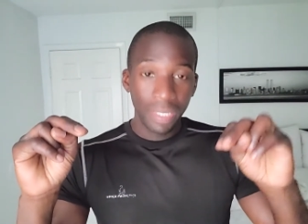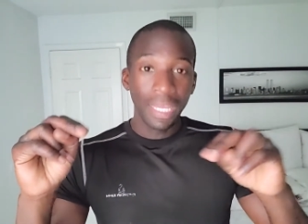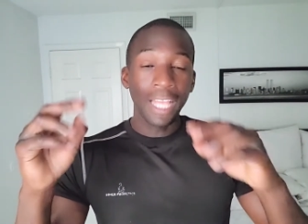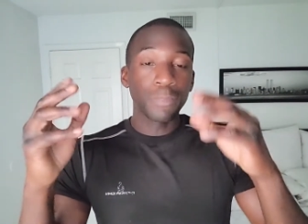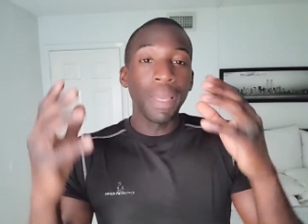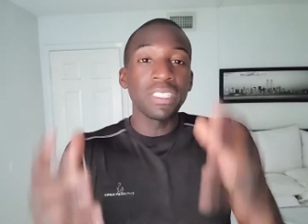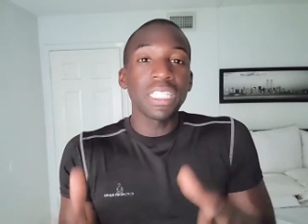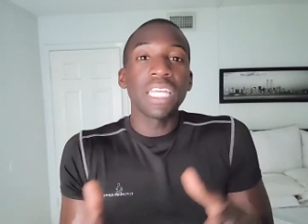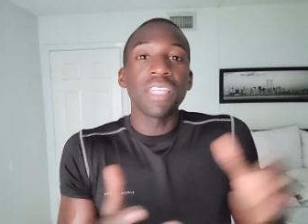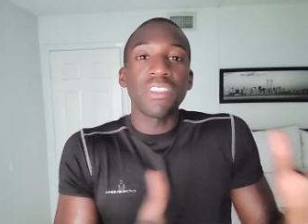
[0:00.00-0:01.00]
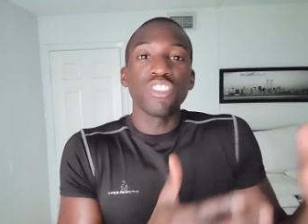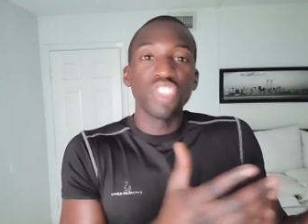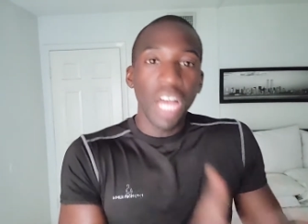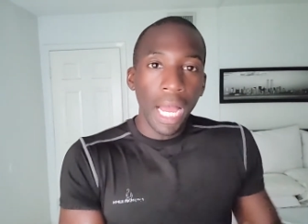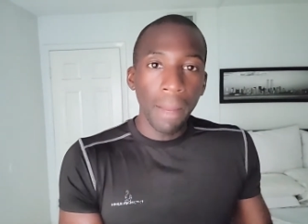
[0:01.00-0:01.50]
It's basically another
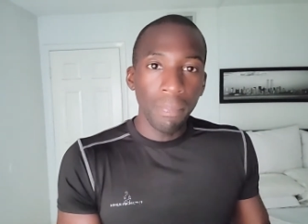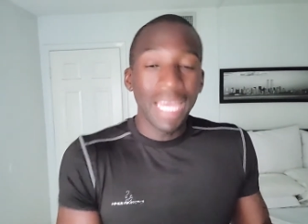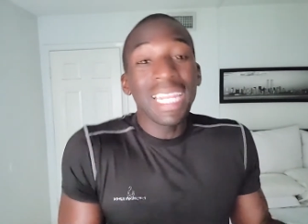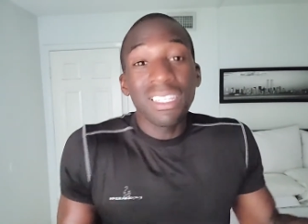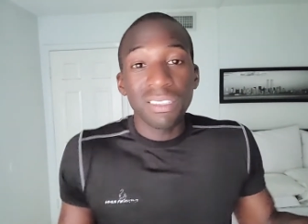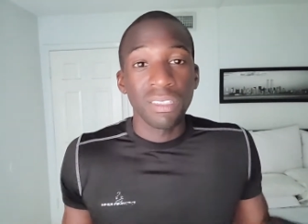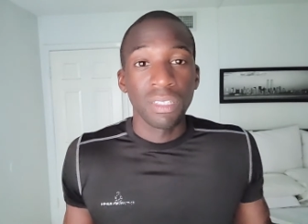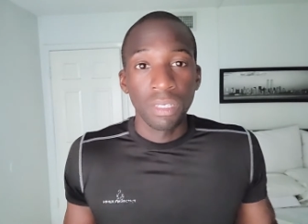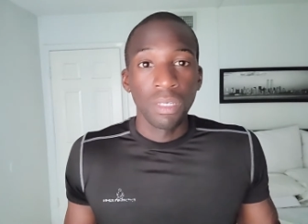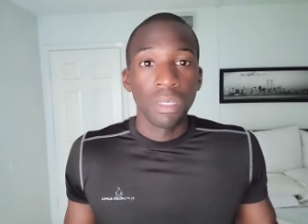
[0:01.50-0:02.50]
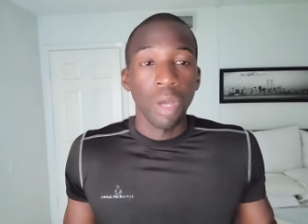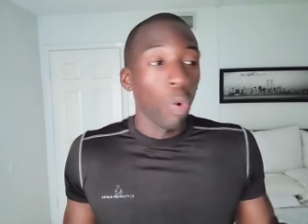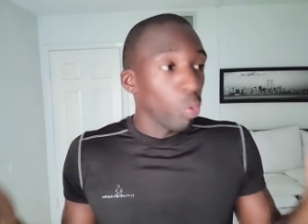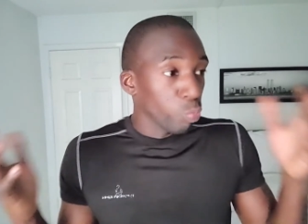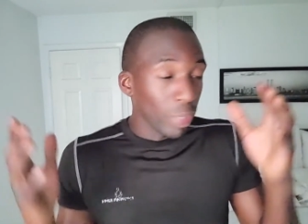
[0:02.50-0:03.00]
job. It is.
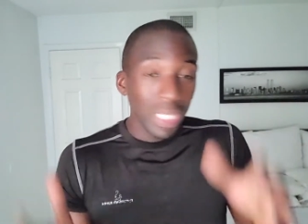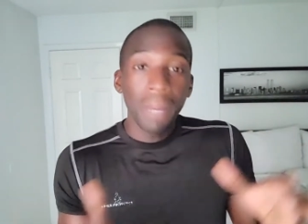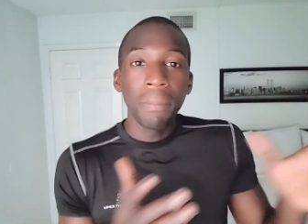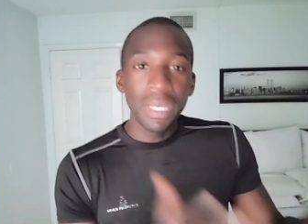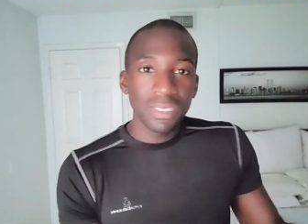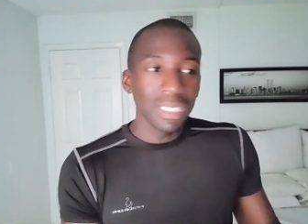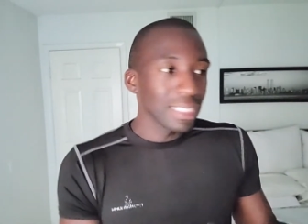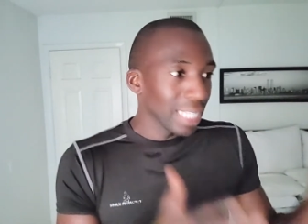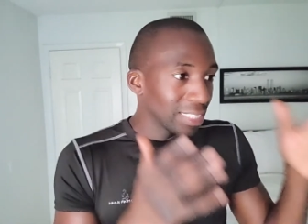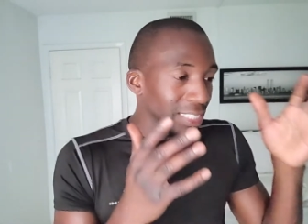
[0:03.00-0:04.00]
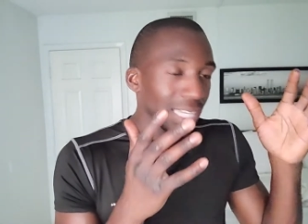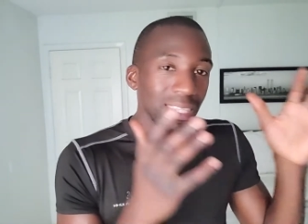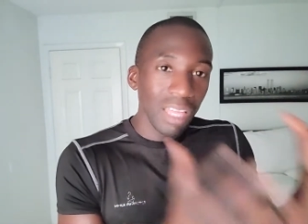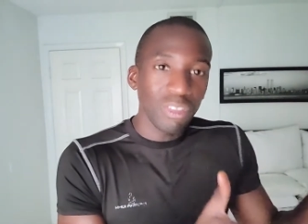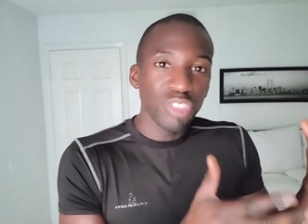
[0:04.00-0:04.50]
Running a business is, is just
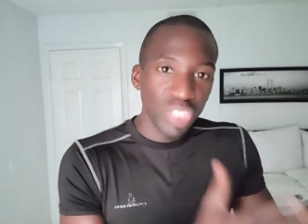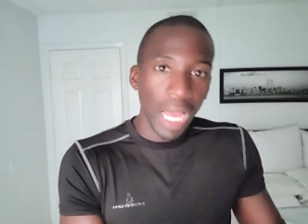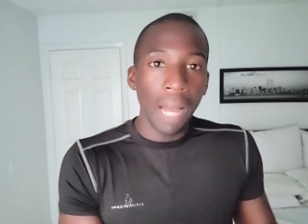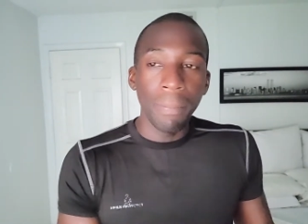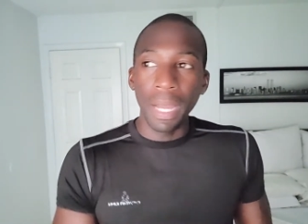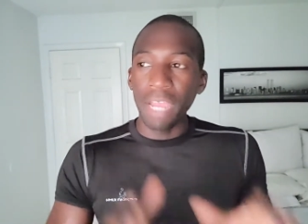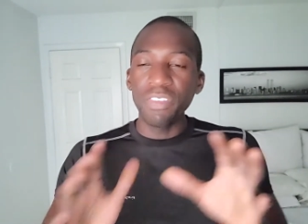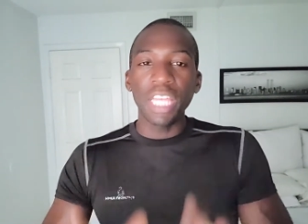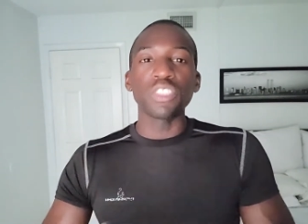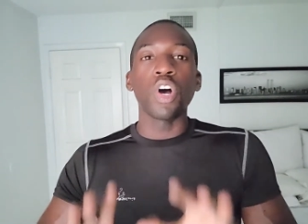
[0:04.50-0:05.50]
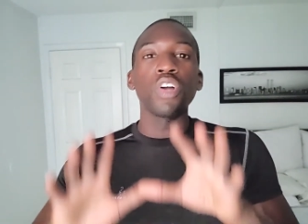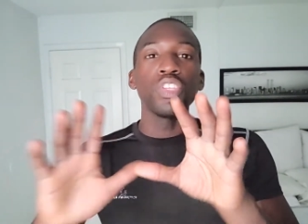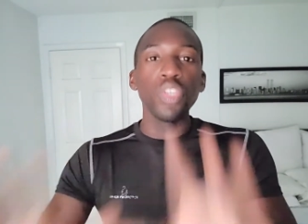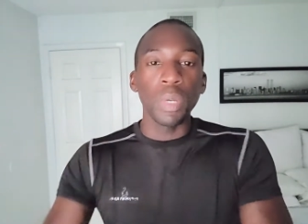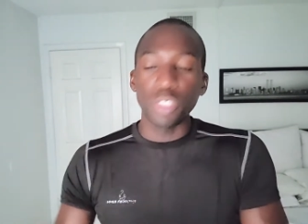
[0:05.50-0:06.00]
another job, but everything is on
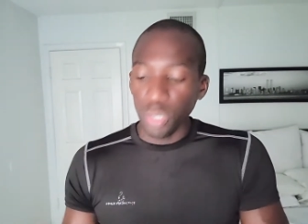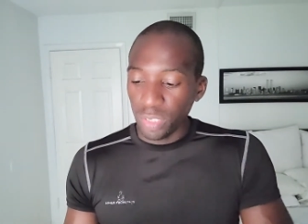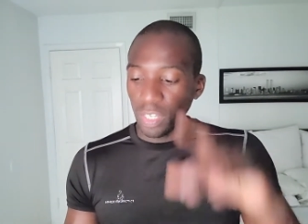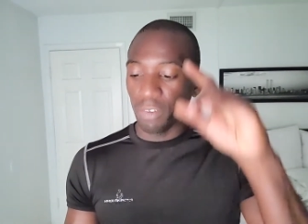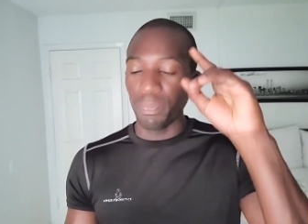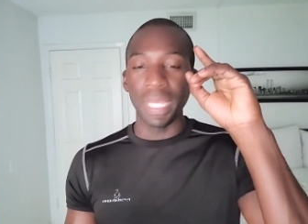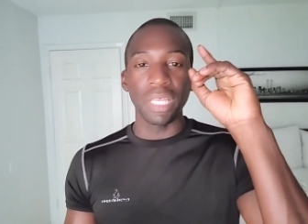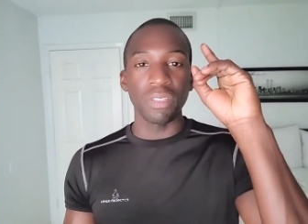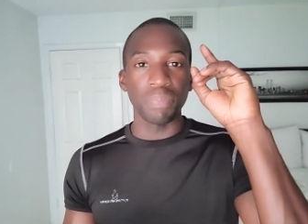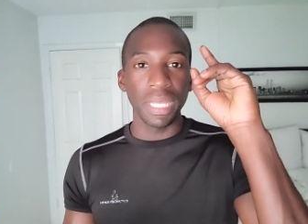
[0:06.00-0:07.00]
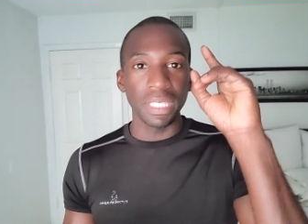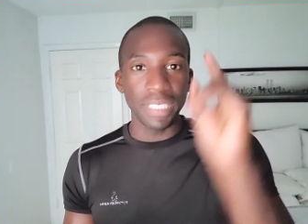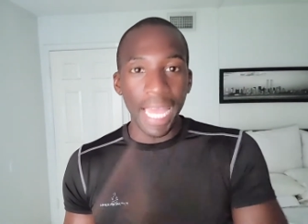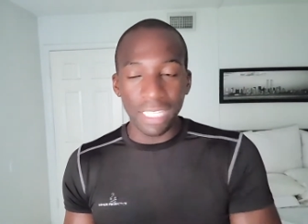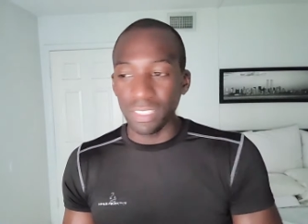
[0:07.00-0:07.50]
you in terms of paying, paying the
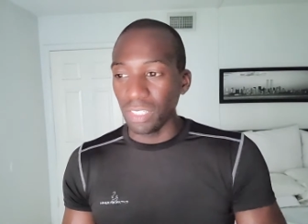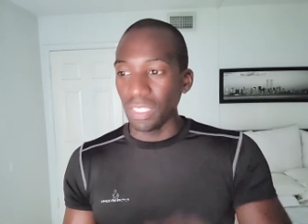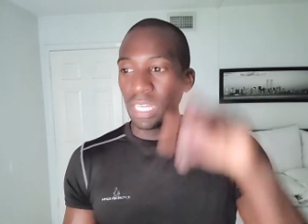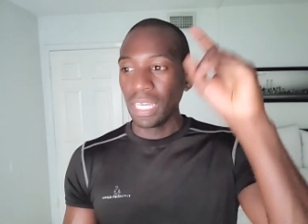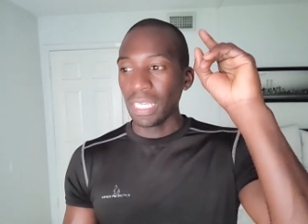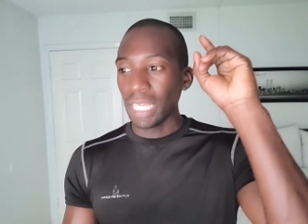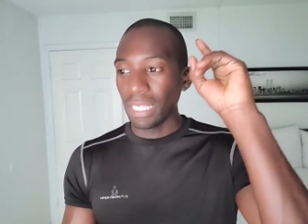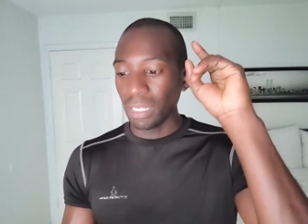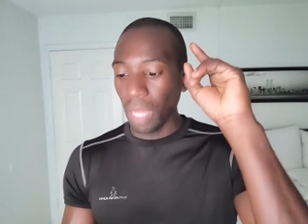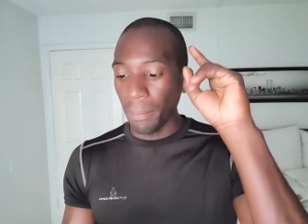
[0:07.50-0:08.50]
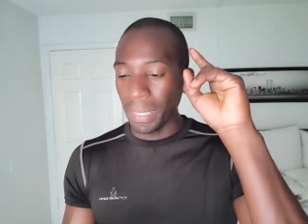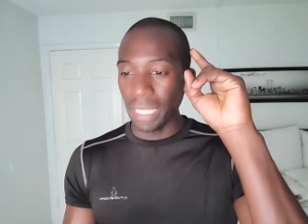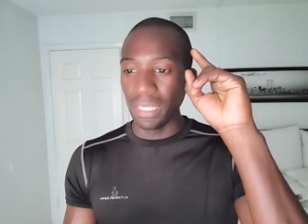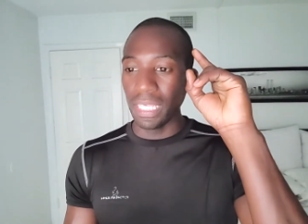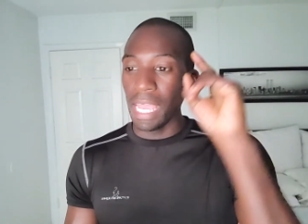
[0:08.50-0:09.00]
taxes, Get, I'm
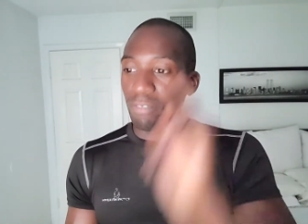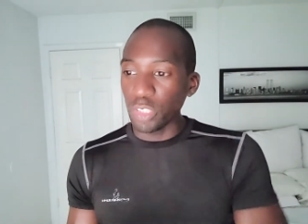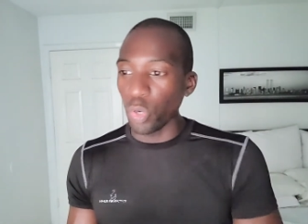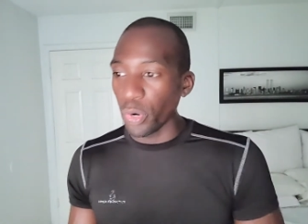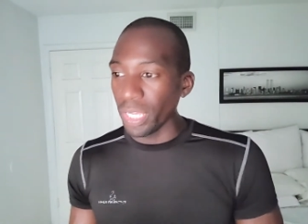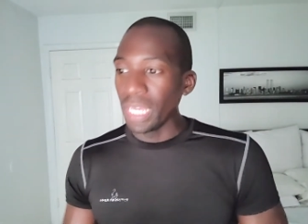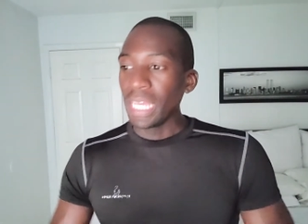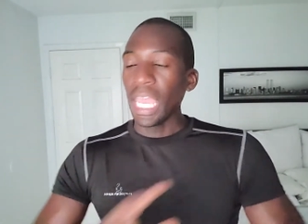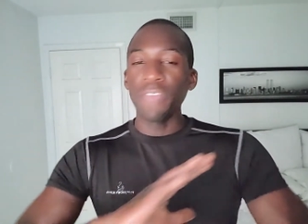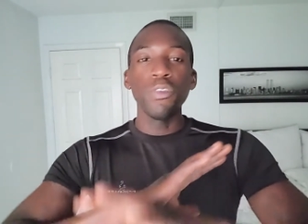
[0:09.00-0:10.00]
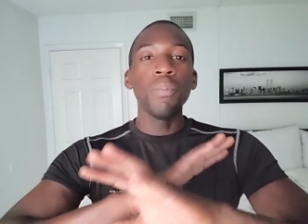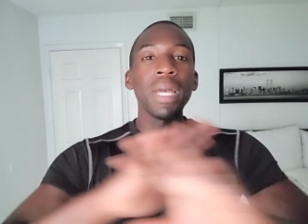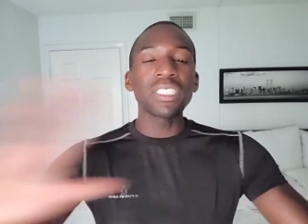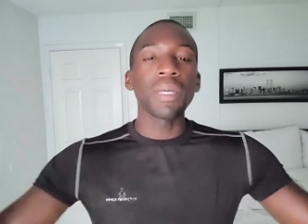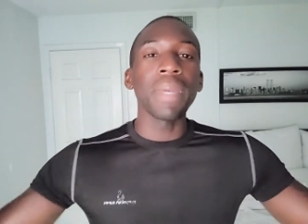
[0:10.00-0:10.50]
getting the inventory. If you
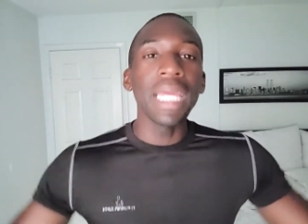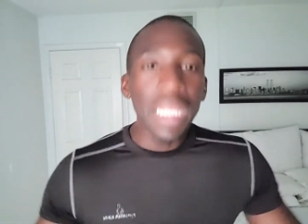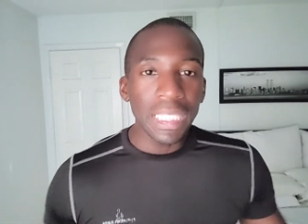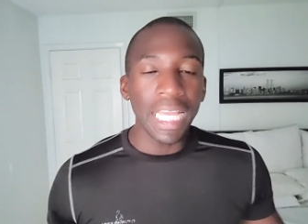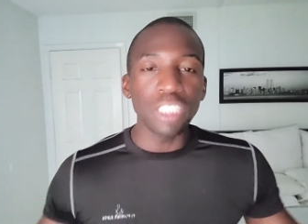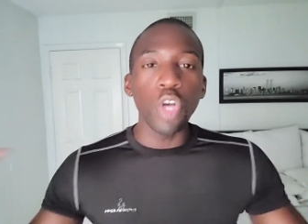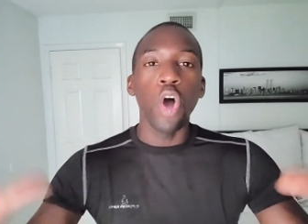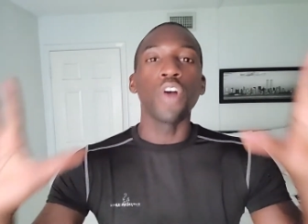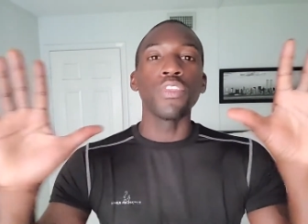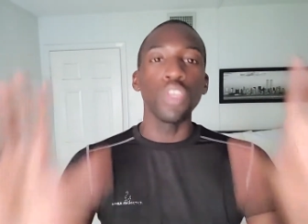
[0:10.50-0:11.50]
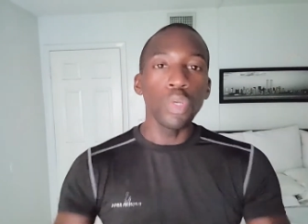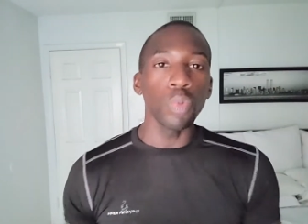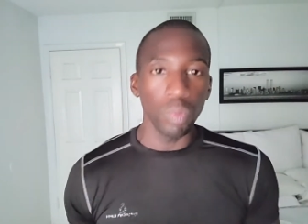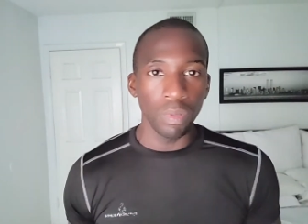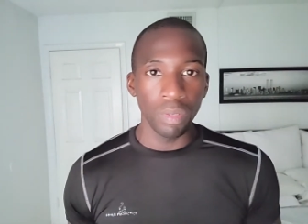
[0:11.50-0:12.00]
mess up anything, it's on you.